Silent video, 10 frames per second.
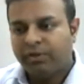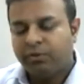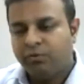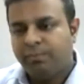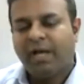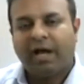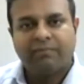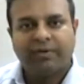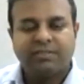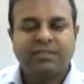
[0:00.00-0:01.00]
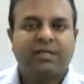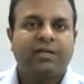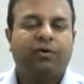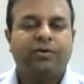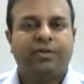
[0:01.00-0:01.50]
way you'll be having
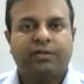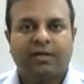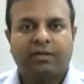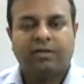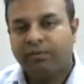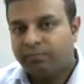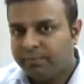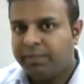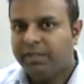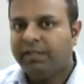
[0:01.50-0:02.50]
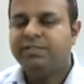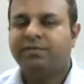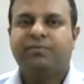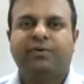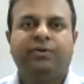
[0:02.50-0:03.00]
sitting on your tongue. It would be easy
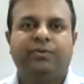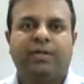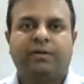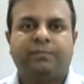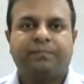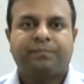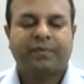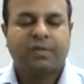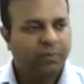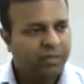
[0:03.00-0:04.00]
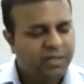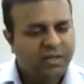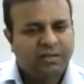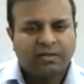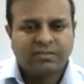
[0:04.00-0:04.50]
for you then. Right.
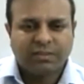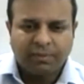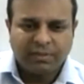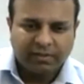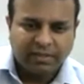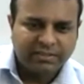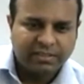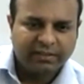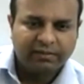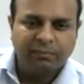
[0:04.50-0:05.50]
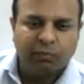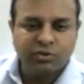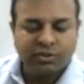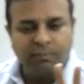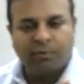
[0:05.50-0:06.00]
There are some other things, like the
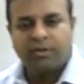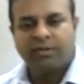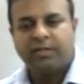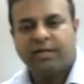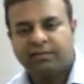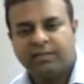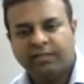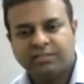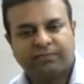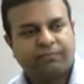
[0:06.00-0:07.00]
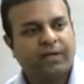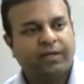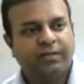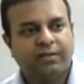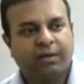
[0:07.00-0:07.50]
most important thing I think is to
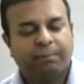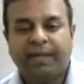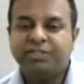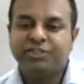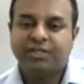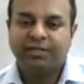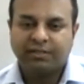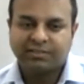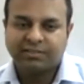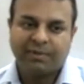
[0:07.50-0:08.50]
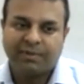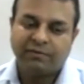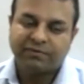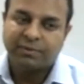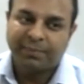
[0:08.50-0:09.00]
find a patient or some
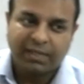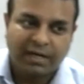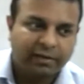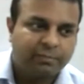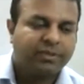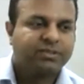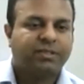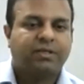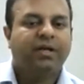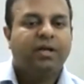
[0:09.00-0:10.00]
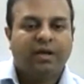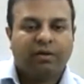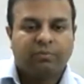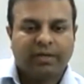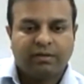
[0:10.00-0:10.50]
kind of sympathetic person,
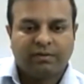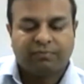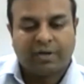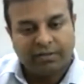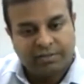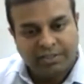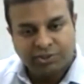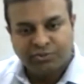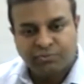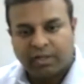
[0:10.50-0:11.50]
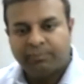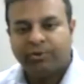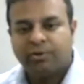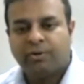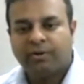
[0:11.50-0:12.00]
right? Find a teacher to help
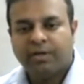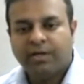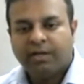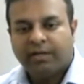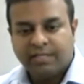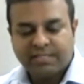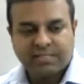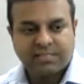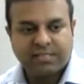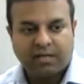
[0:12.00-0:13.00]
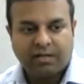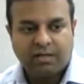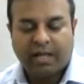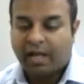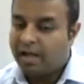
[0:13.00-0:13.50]
you along. Yes,
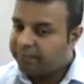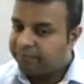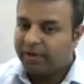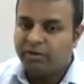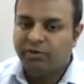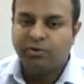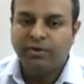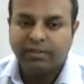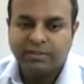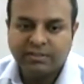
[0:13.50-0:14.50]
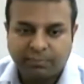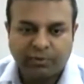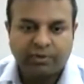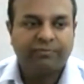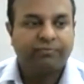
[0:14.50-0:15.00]
have a good
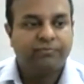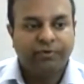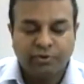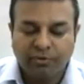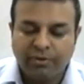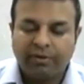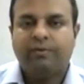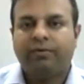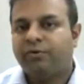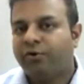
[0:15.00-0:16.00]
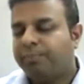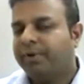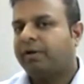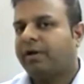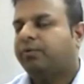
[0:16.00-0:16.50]
supportive
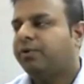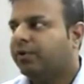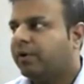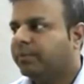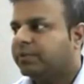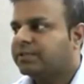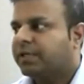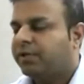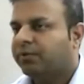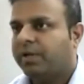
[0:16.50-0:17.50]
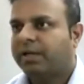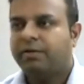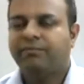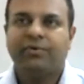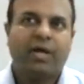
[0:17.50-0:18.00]
group around you, I must say. Like
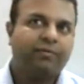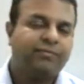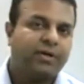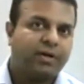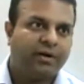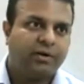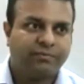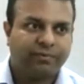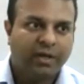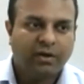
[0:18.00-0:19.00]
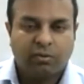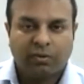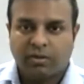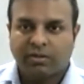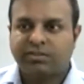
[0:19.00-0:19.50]
if you have that kind of
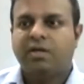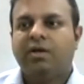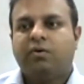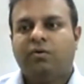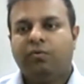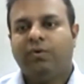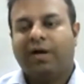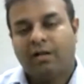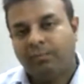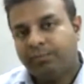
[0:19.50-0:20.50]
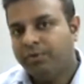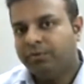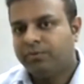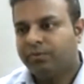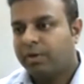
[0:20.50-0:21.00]
cohorts who help
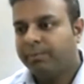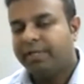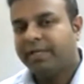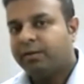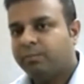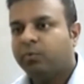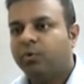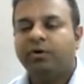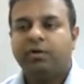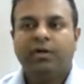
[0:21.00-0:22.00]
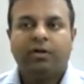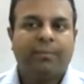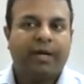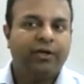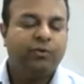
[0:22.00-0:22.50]
you to communicate more
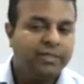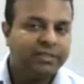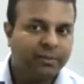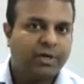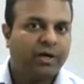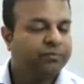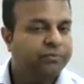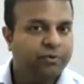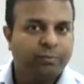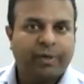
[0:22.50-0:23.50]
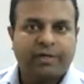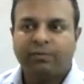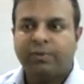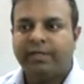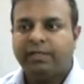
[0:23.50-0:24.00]
by doing some kind of group
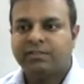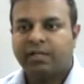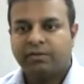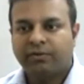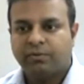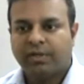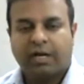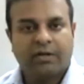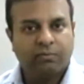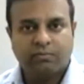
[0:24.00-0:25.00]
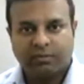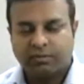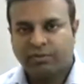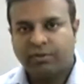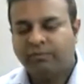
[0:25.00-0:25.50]
activities, like I don't
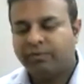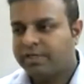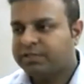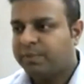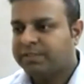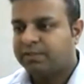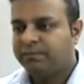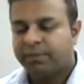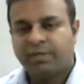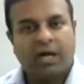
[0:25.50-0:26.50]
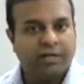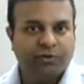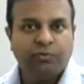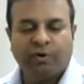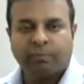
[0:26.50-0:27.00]
advertise myself, but I
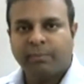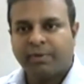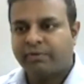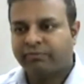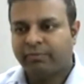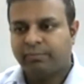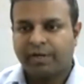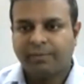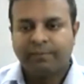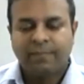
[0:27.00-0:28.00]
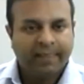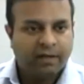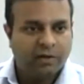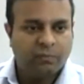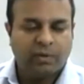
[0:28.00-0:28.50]
do on my platform, right?
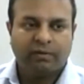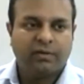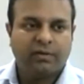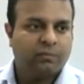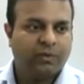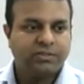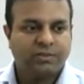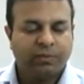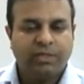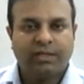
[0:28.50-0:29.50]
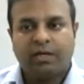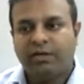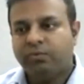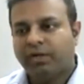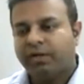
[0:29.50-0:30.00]
Once a week I
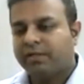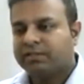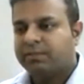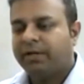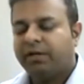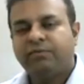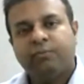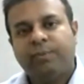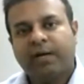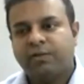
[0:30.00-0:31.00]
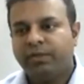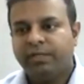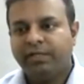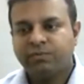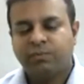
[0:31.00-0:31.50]
do conduct some kind of group
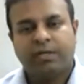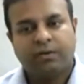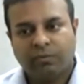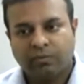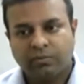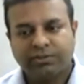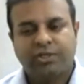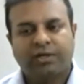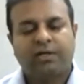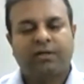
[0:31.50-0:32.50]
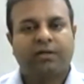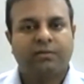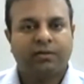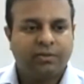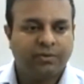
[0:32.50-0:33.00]
activities where all the children
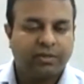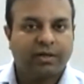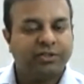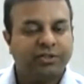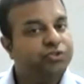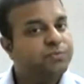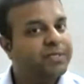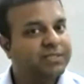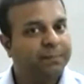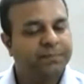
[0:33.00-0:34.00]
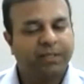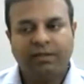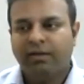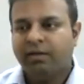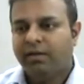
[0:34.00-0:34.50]
are encouraged to speak something,